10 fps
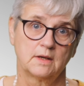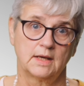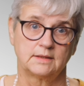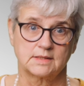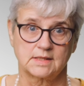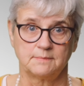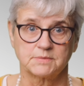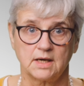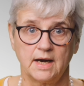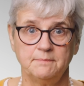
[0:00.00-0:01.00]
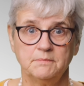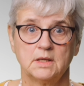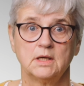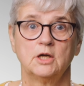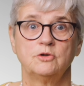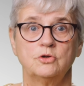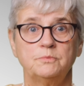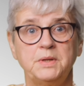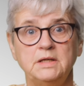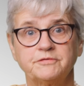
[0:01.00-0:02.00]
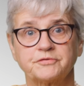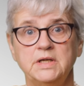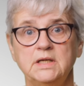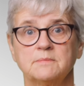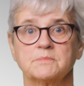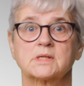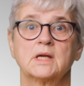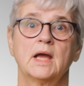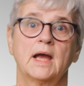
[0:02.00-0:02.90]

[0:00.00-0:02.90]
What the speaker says: At the same time, European freedoms